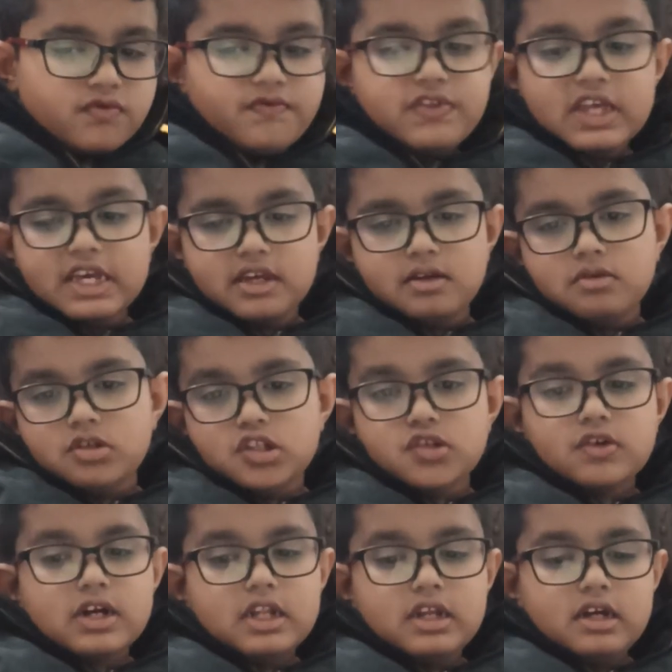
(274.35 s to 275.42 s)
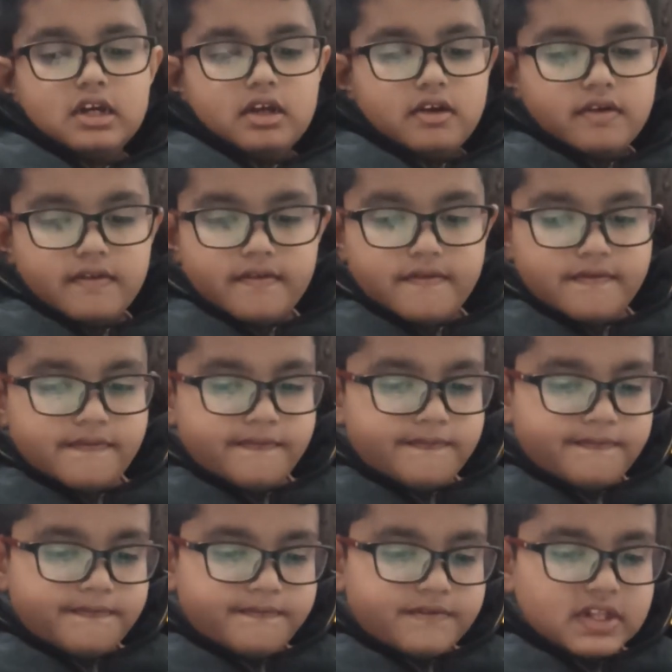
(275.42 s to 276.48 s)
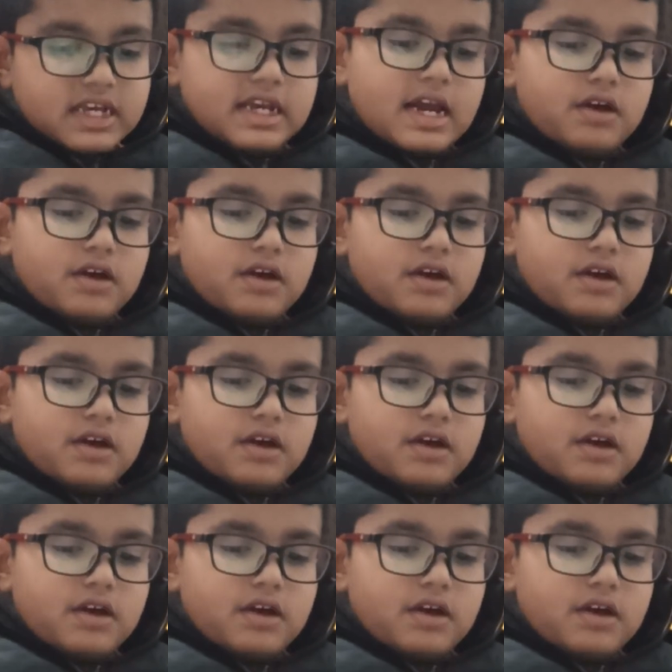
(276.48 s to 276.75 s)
3. So color 3